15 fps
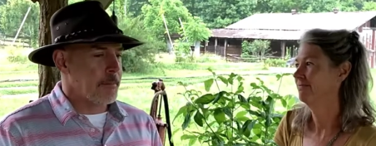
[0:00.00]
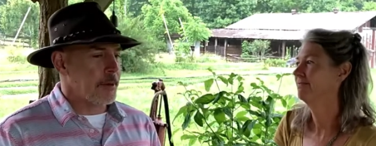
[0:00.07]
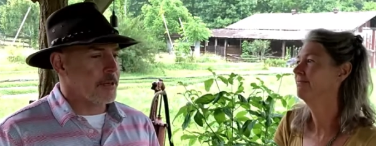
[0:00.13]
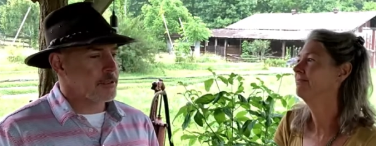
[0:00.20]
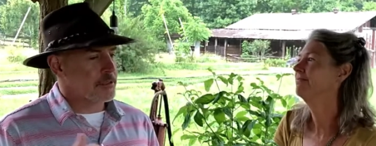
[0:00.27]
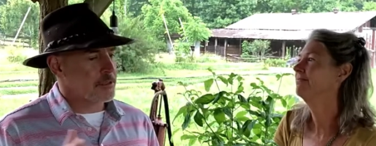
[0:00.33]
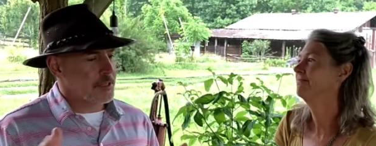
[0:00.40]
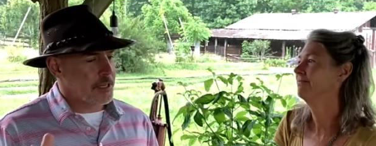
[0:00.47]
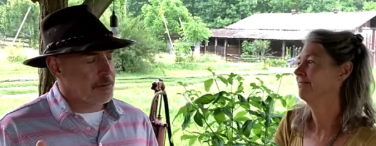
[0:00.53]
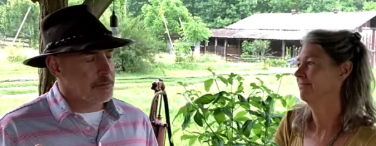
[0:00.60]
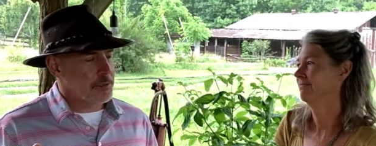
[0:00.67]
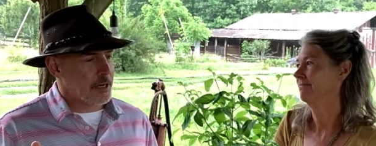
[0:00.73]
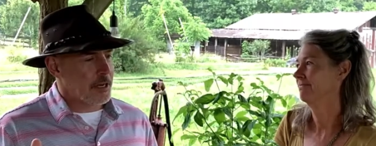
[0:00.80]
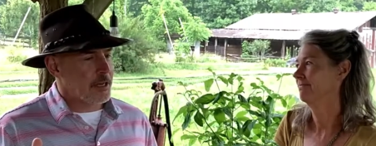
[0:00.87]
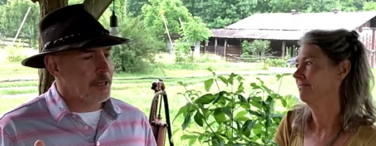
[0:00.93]
Speaker 1: But at the same
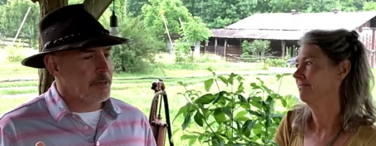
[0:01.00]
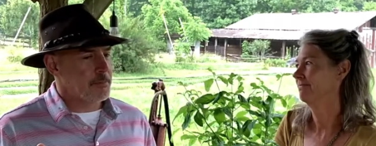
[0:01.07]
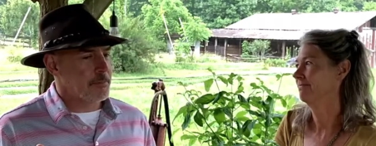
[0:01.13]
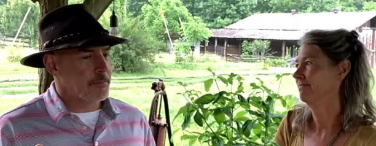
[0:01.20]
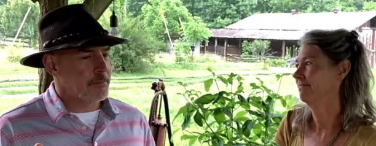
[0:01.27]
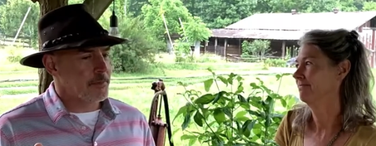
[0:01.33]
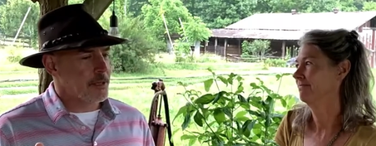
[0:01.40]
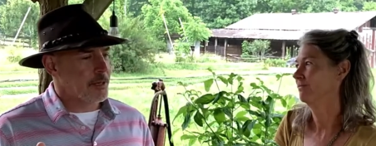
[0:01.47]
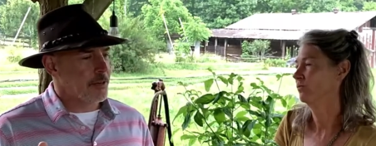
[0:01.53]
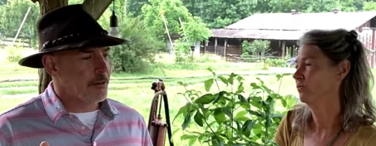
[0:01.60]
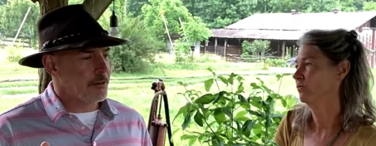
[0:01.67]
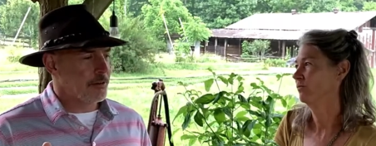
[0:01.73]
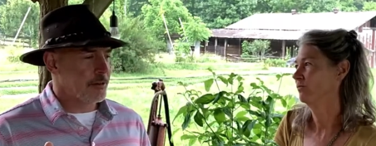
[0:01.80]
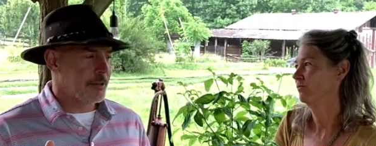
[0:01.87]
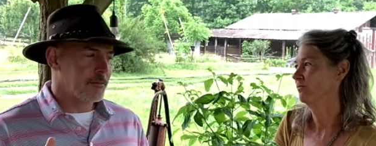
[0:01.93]
time, you
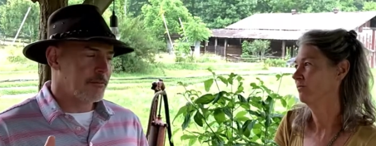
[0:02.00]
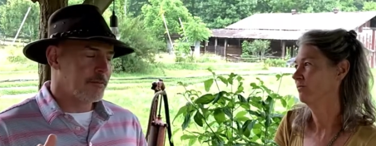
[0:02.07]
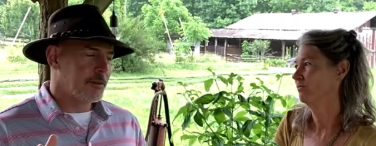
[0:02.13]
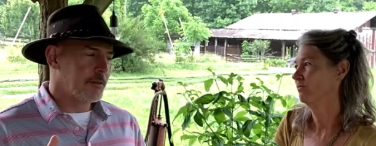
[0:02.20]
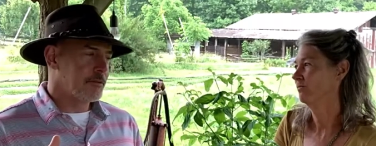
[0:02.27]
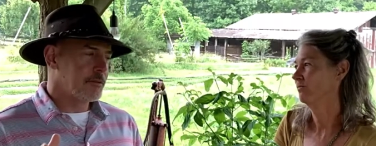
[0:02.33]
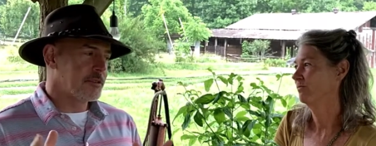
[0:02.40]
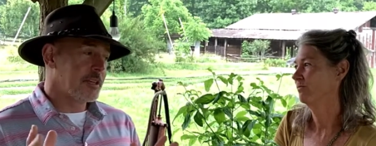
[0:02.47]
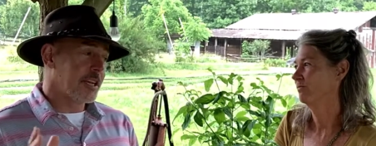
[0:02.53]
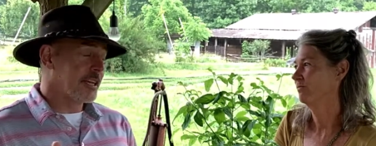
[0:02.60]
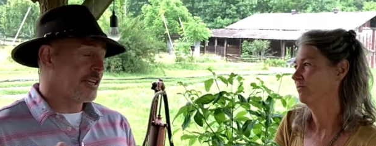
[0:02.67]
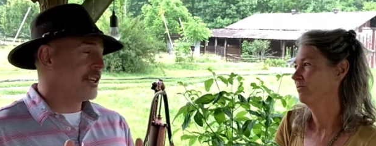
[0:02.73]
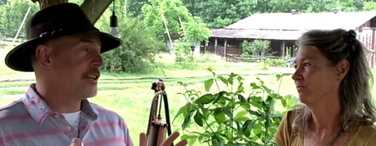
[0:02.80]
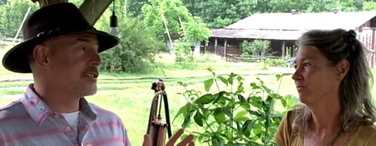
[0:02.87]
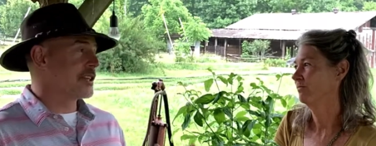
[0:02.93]
know, if, if you take
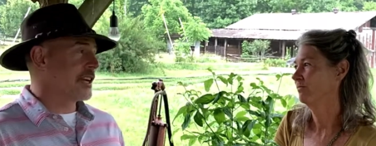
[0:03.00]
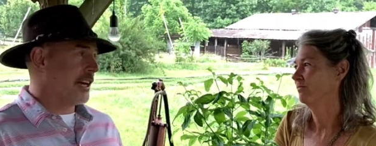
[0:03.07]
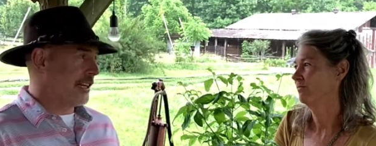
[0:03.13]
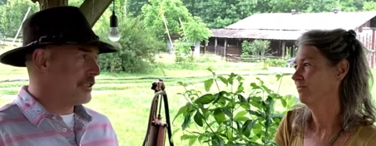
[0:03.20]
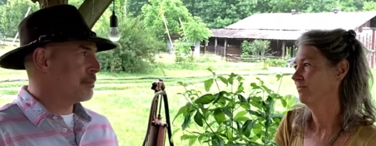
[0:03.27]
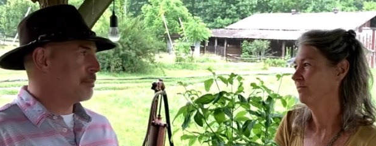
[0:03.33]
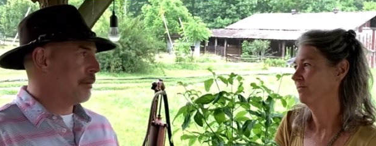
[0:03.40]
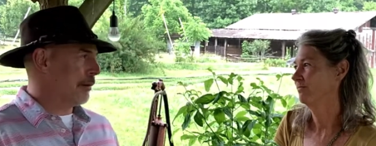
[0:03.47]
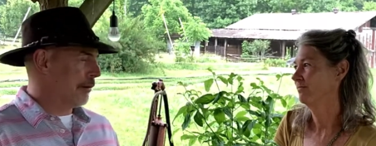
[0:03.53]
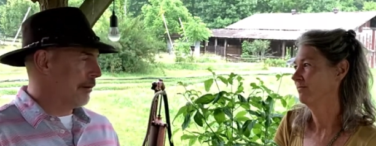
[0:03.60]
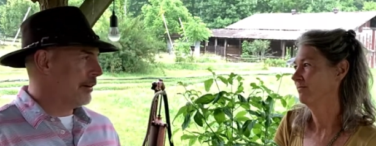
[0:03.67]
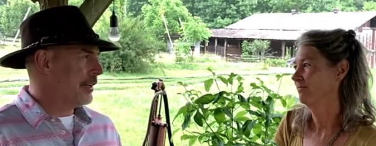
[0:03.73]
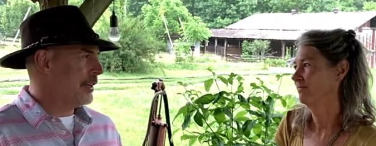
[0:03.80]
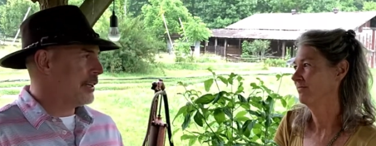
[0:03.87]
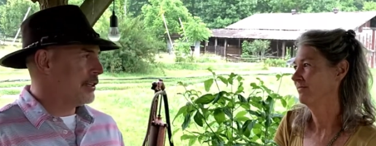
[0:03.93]
it as gospel,
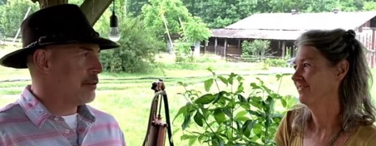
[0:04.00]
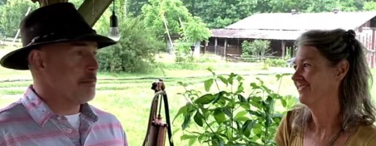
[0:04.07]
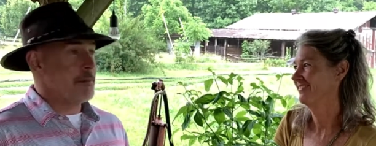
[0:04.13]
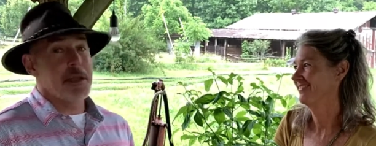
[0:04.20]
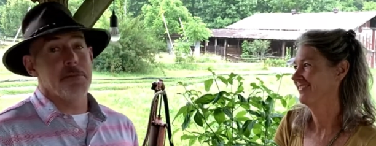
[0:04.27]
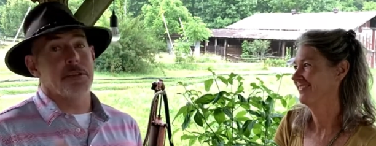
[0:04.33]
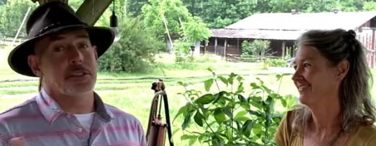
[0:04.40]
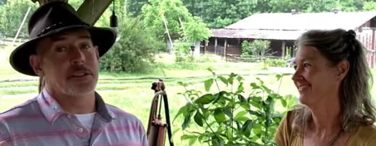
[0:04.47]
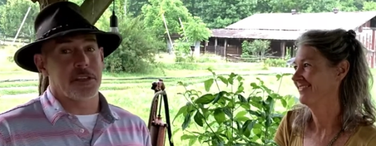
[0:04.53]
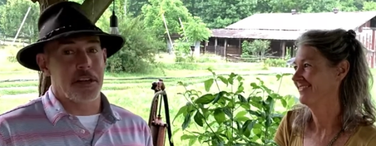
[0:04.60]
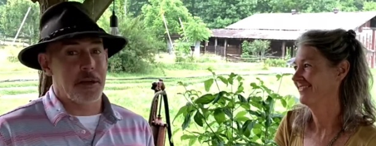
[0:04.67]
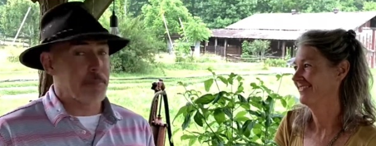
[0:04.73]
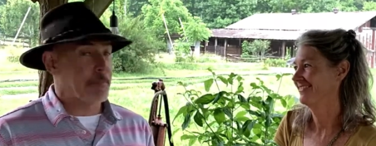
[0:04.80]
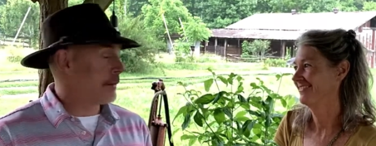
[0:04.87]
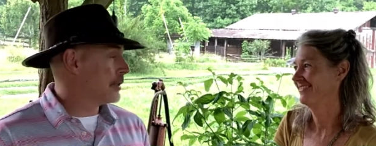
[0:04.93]
you may miss an
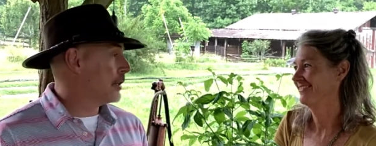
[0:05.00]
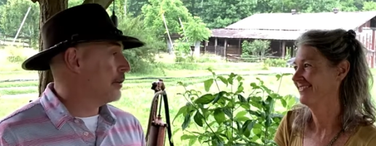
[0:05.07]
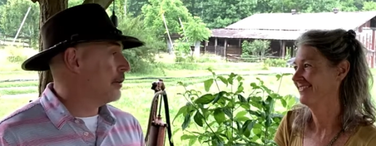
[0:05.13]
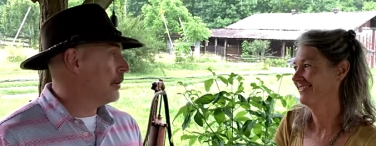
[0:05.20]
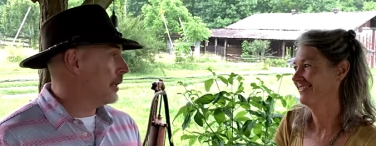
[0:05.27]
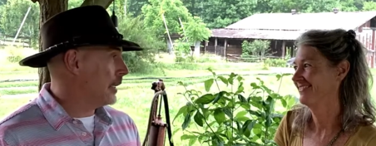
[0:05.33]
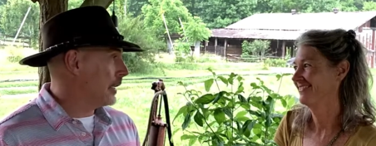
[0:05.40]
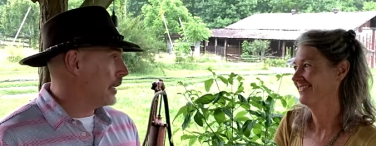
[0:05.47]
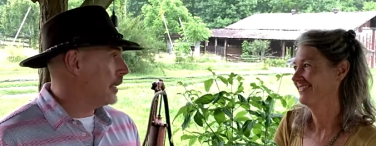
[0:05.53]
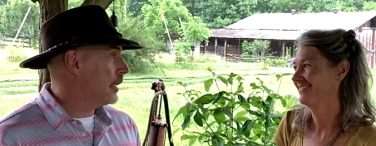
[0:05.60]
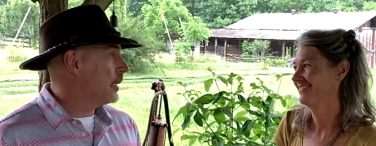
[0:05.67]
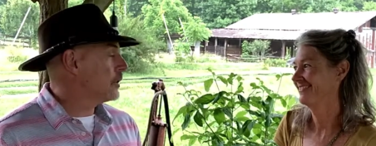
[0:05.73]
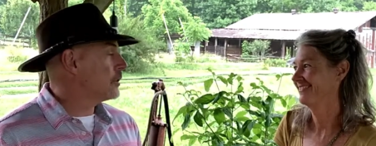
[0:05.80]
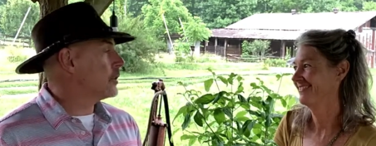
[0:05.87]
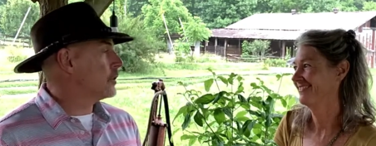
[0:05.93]
opportunity
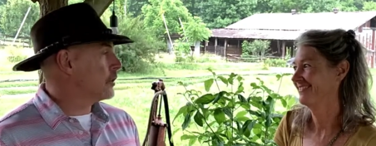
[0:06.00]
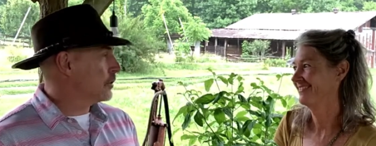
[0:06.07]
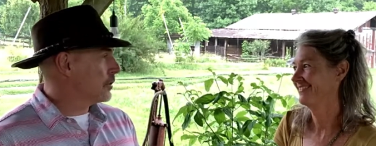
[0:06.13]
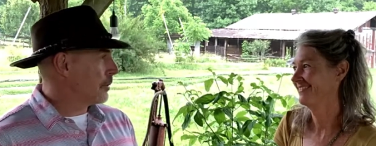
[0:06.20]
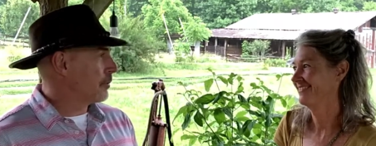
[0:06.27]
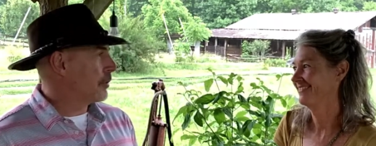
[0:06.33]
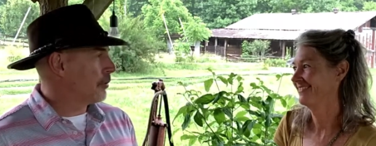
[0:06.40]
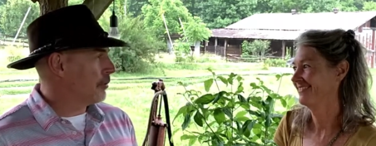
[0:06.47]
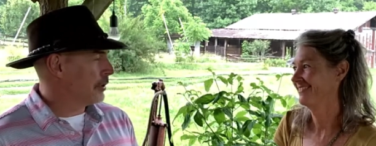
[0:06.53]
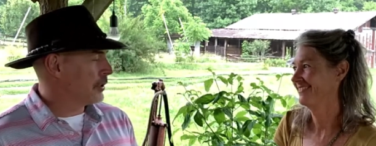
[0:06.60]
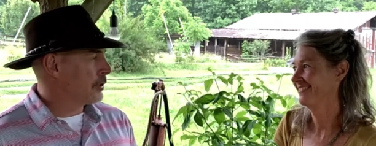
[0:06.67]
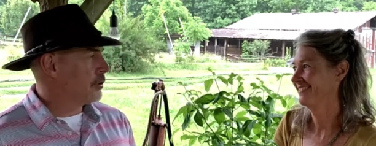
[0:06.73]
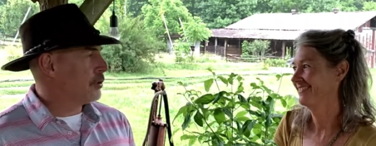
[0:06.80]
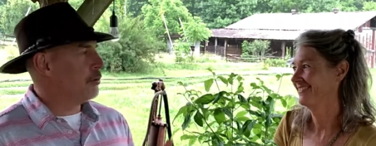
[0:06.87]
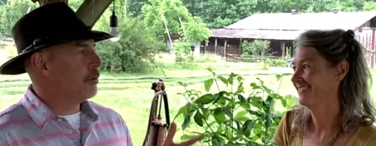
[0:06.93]
to do something
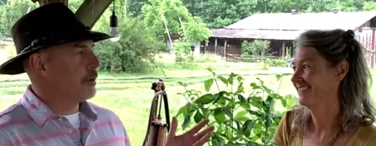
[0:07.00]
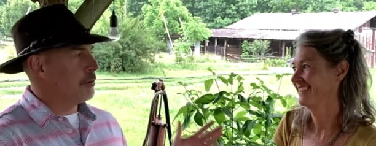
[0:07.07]
really cool.